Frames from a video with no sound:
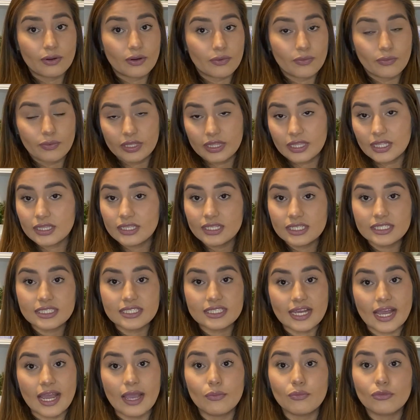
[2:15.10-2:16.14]
within this
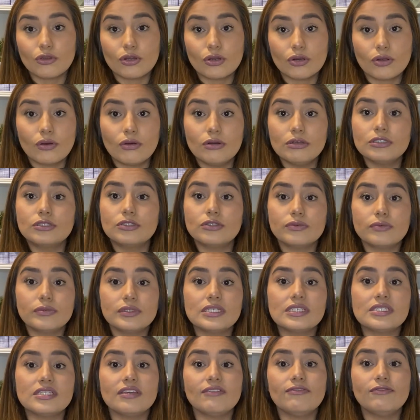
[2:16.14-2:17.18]
time, you're going to
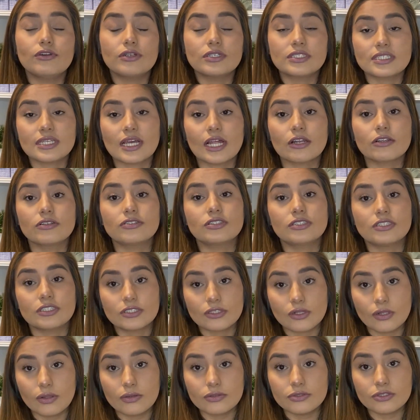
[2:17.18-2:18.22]
receive your seller's
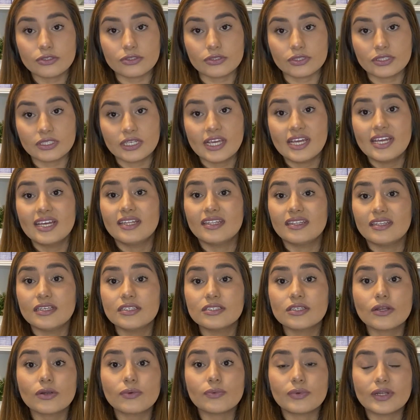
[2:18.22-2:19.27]
disclosures. These
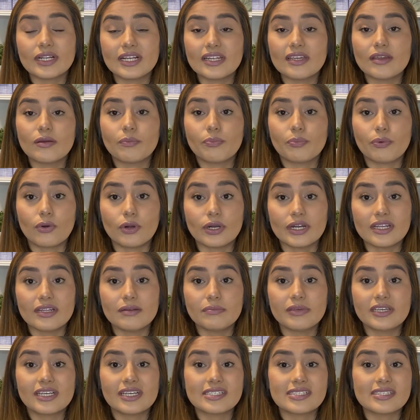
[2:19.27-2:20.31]
are really important
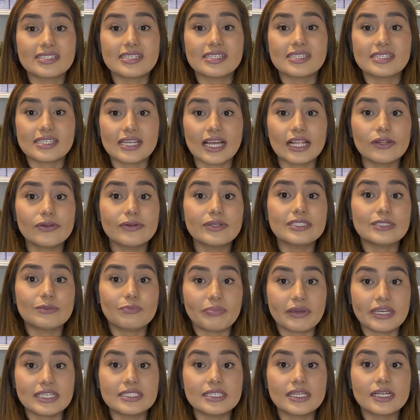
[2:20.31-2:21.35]
because the seller is
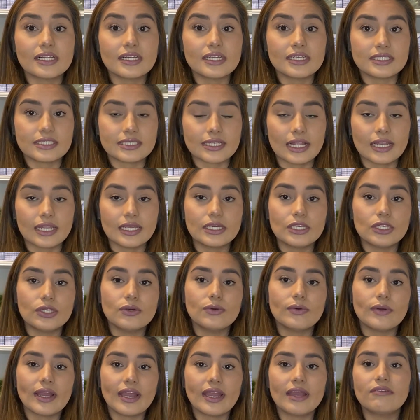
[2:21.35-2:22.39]
basically telling
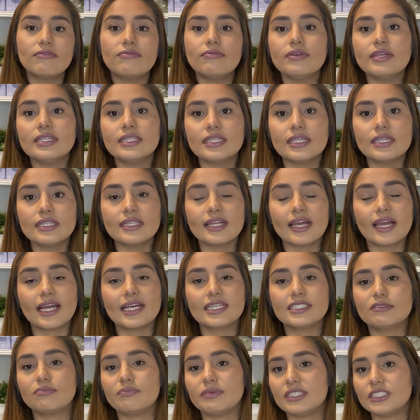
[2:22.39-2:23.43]
you everything that
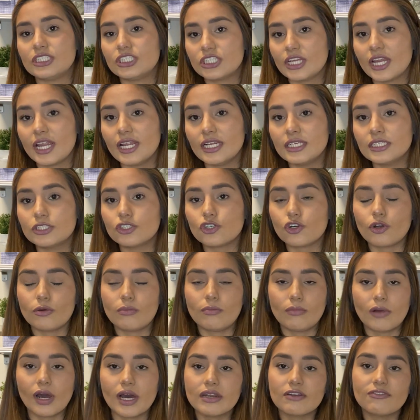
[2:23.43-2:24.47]
has been changed or
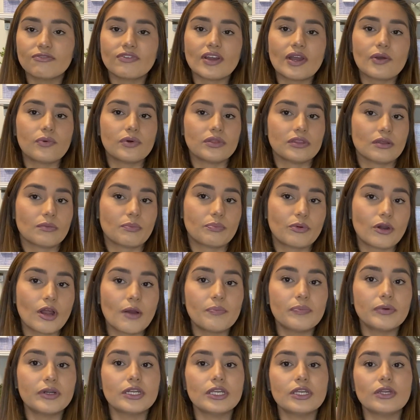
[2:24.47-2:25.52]
modified with the
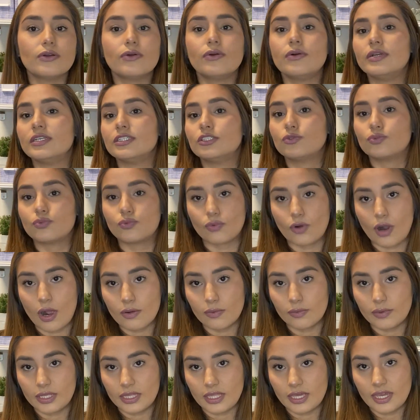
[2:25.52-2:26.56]
property or is wrong
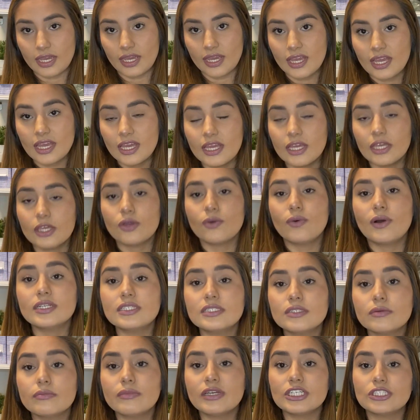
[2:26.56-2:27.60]
with it. You want
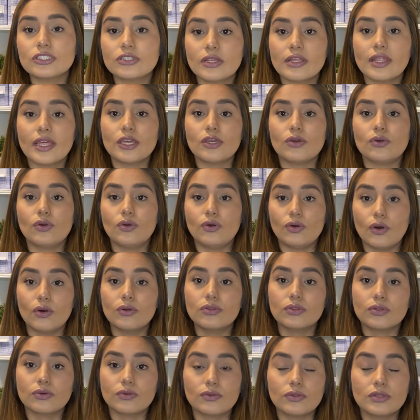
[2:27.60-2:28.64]
to make sure that you go
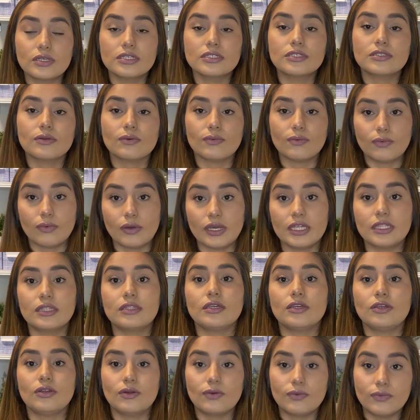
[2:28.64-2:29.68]
through this with
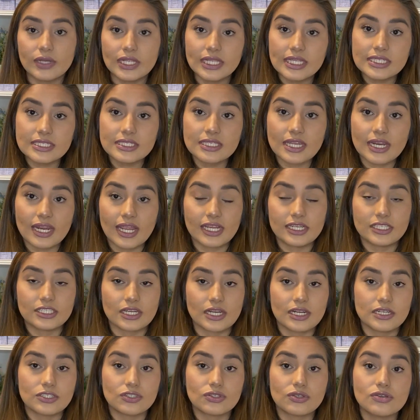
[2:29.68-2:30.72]
your real estate
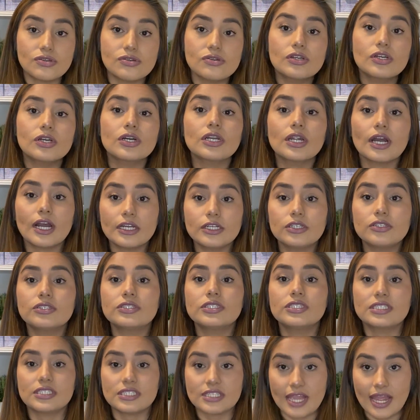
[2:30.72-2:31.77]
agent so you could
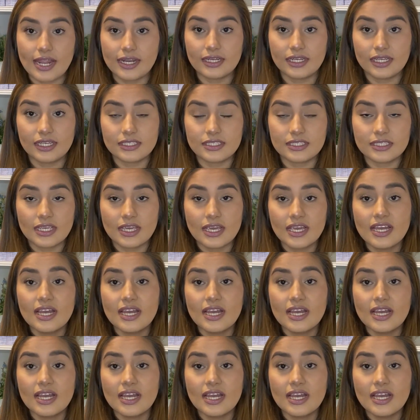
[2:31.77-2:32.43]
understand it.